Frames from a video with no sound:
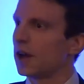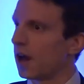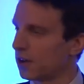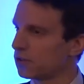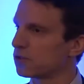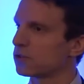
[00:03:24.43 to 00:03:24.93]

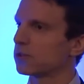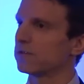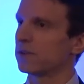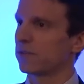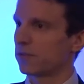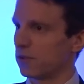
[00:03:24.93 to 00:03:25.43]
hundreds
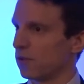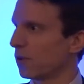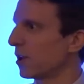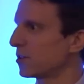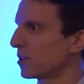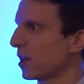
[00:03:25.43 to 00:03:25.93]
of different
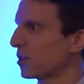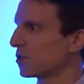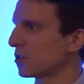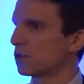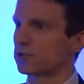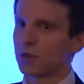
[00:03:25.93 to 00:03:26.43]

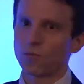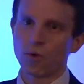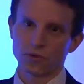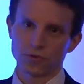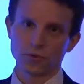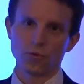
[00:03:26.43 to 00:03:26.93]
organizations that want